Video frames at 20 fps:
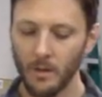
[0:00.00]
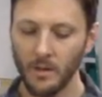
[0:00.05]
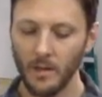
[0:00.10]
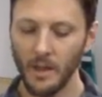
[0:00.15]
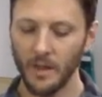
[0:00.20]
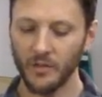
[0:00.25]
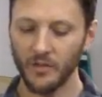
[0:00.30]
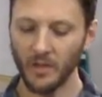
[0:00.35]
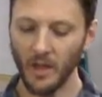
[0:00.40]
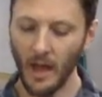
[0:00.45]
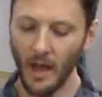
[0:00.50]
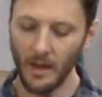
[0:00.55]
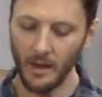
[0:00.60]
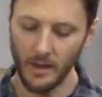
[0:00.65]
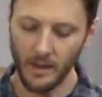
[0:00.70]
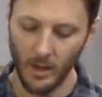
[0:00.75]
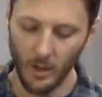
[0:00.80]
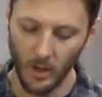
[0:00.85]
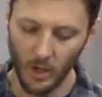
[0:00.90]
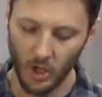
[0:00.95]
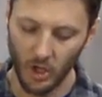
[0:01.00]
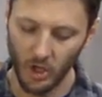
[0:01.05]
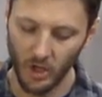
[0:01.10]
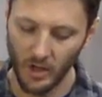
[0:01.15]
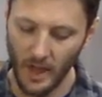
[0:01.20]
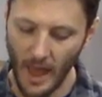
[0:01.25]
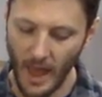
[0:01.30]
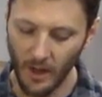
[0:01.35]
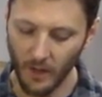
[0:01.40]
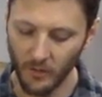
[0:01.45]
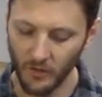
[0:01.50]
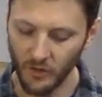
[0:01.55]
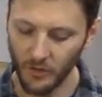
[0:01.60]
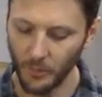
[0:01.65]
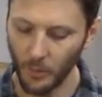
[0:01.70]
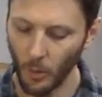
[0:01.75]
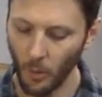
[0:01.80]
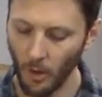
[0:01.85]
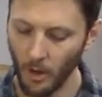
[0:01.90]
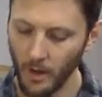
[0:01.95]
It's got, you know, a good ankle
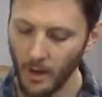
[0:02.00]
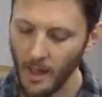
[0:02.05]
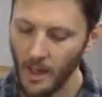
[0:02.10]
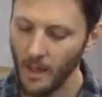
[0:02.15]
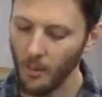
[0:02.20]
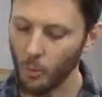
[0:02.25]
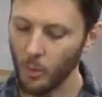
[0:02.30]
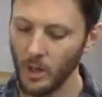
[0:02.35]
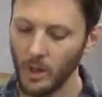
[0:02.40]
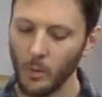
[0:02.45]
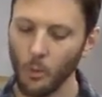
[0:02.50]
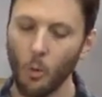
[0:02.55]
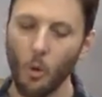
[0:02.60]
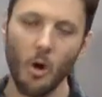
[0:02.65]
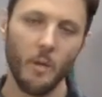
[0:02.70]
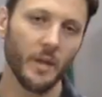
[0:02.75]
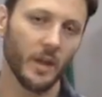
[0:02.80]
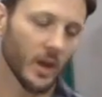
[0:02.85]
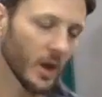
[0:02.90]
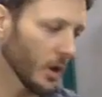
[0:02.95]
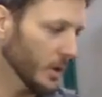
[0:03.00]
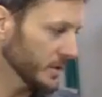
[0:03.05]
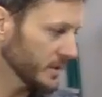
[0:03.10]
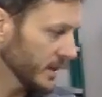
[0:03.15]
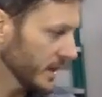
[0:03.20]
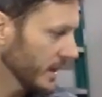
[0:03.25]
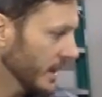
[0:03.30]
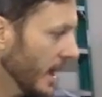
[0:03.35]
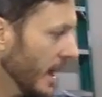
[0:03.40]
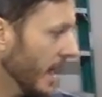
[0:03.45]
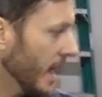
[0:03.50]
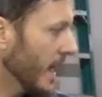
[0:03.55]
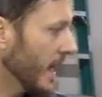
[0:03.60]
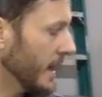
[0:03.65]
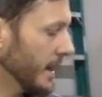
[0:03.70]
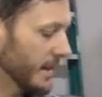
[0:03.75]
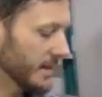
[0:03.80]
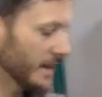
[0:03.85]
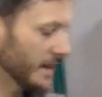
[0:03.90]
support, really warm and cozy, and it's